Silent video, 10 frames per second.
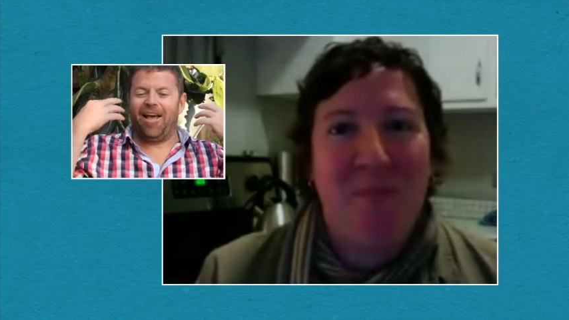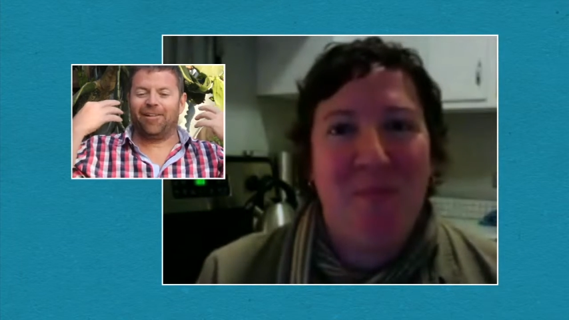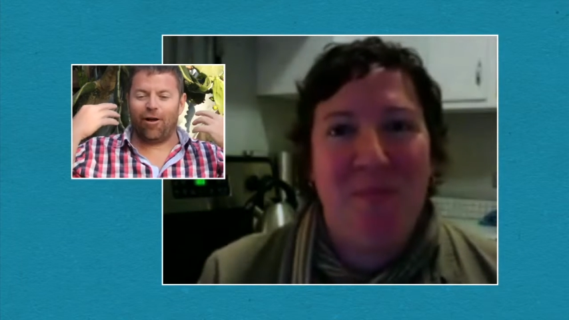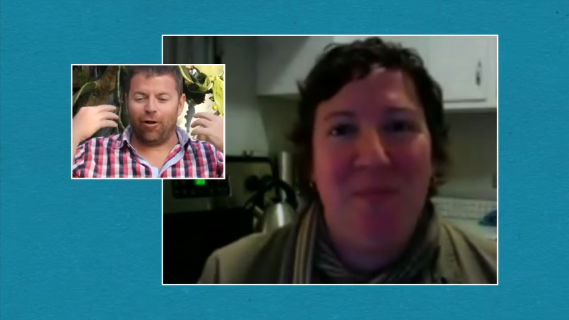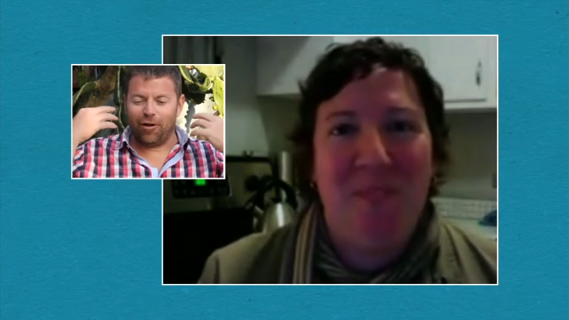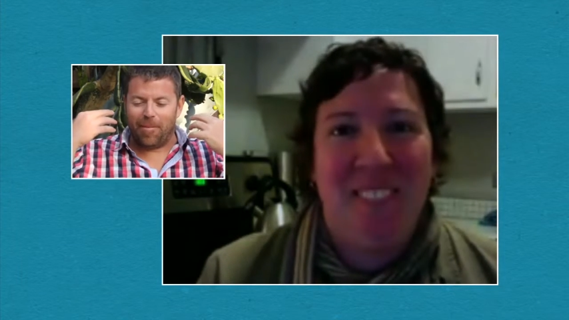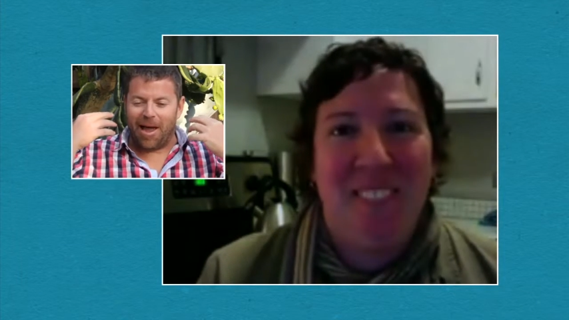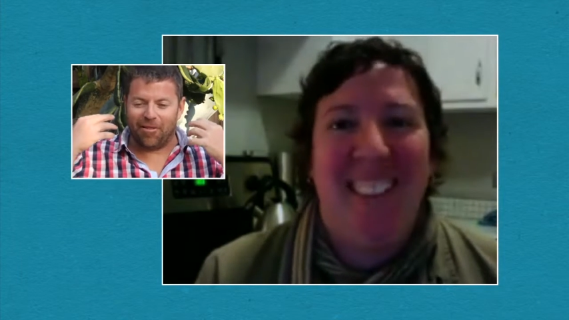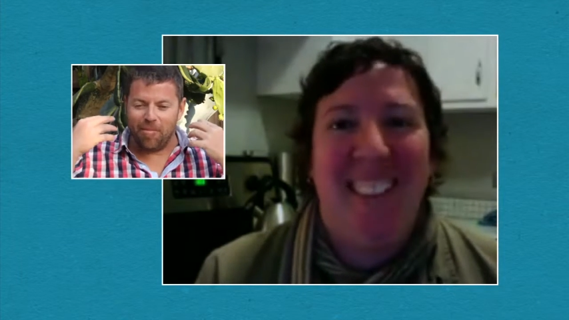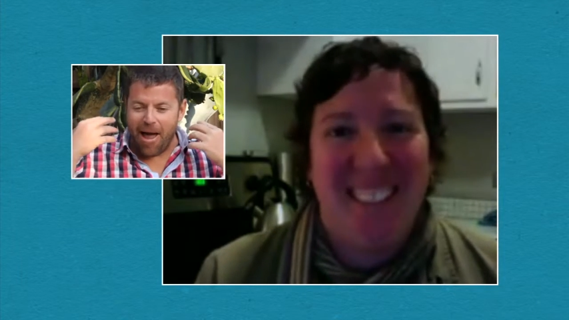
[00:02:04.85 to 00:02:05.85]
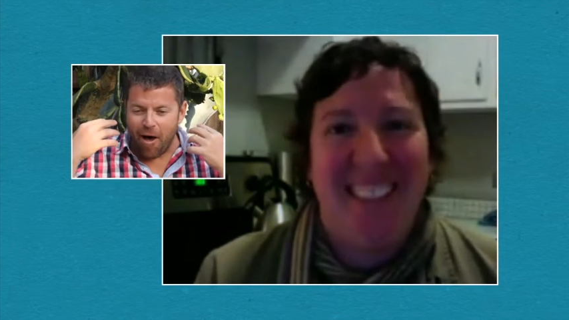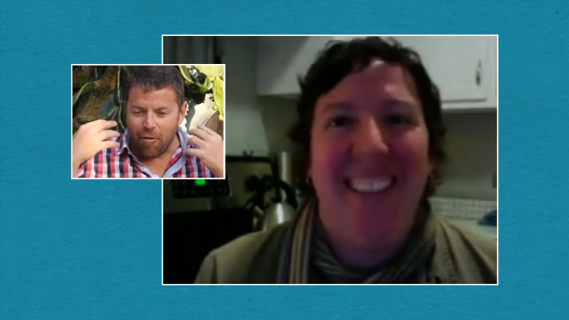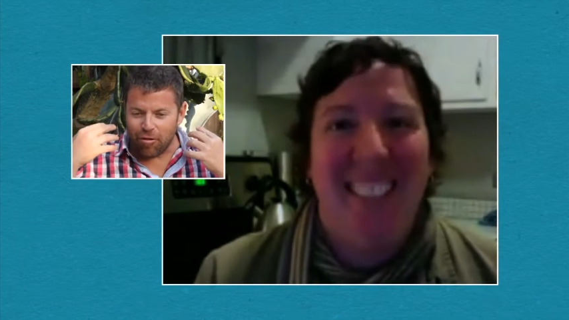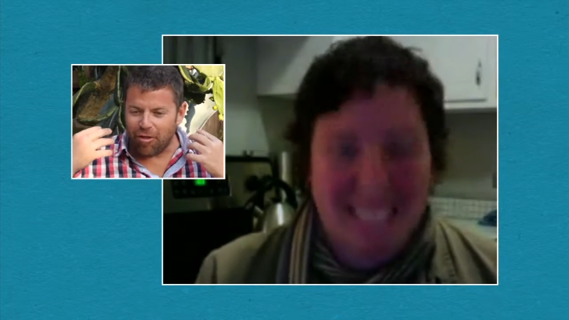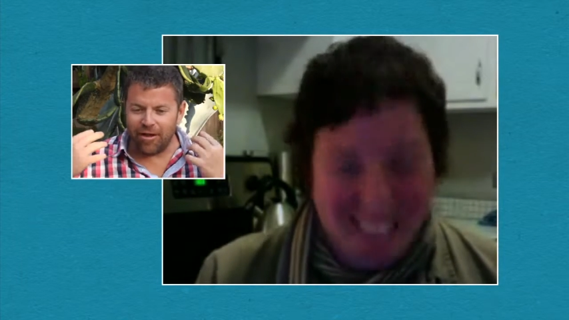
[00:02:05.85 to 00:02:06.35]
Speaker 1: inhale it all to the back of the
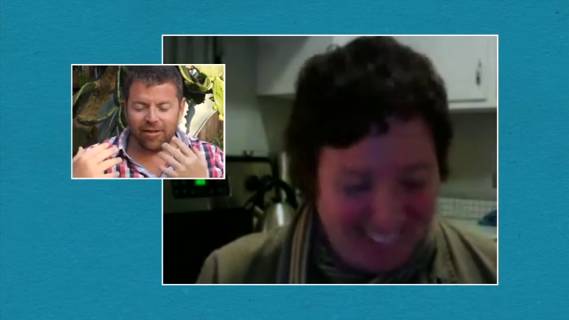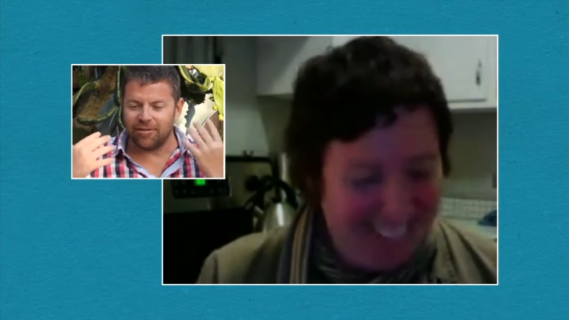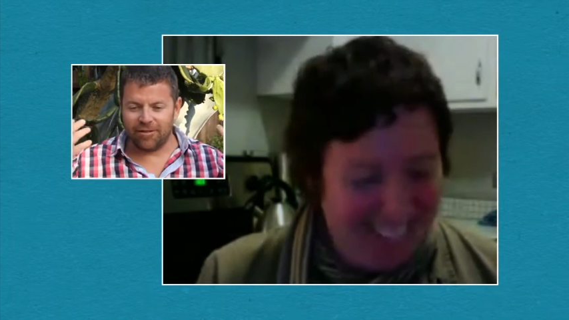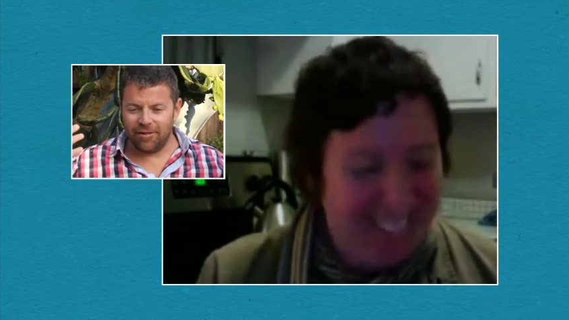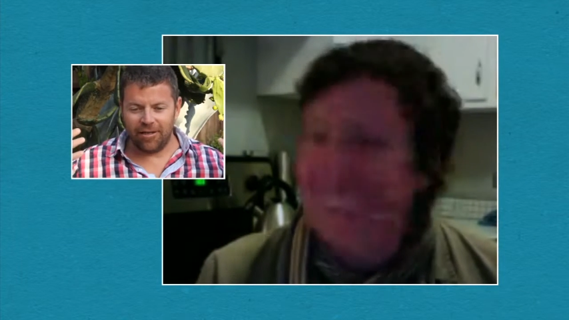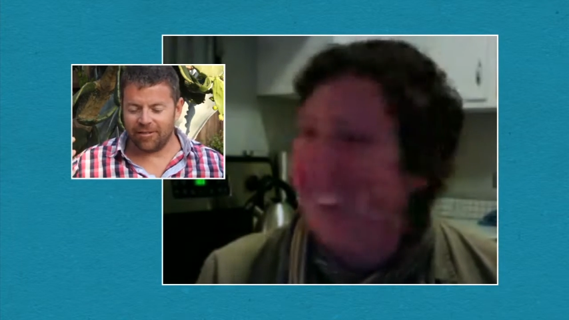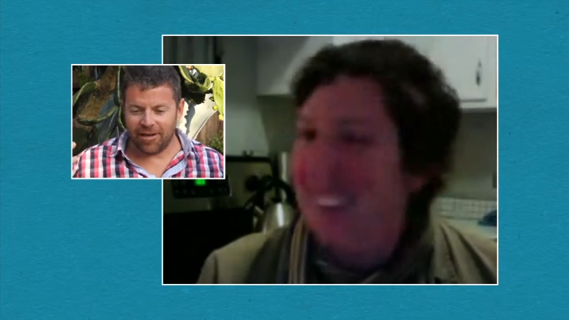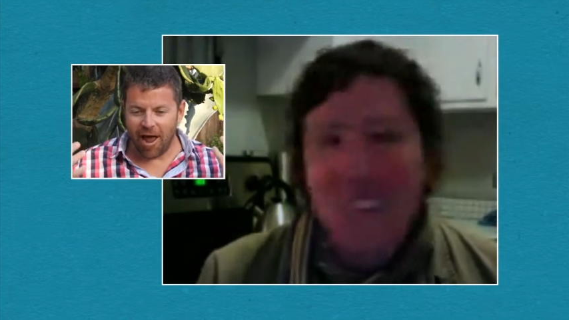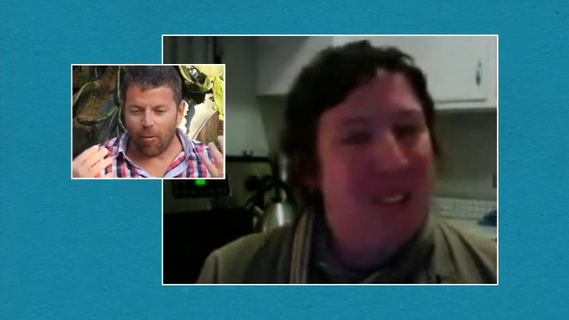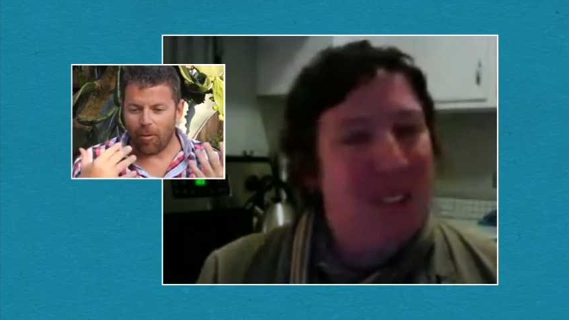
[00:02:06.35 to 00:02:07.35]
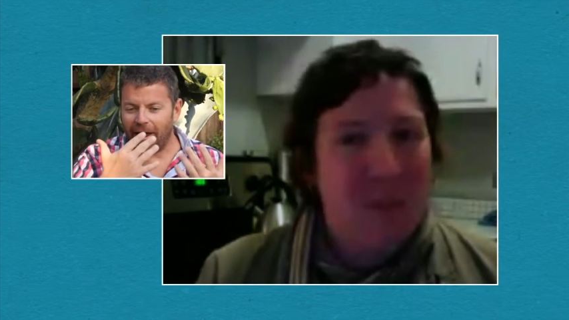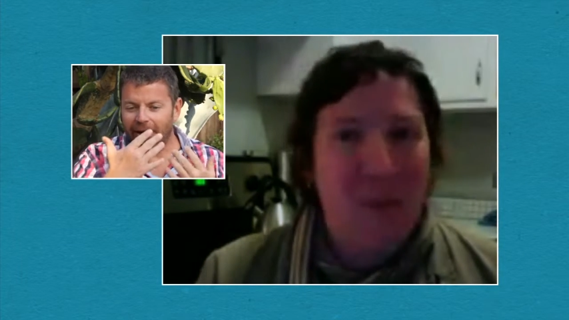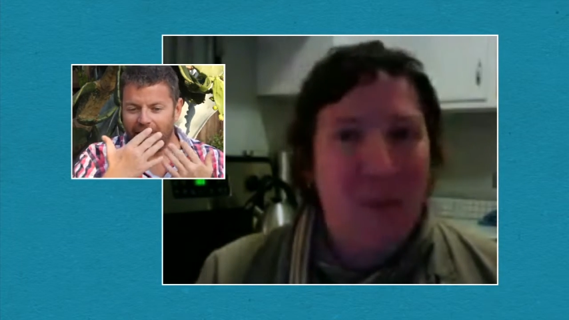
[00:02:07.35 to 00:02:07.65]
mouth. It doesn't it doesn't help.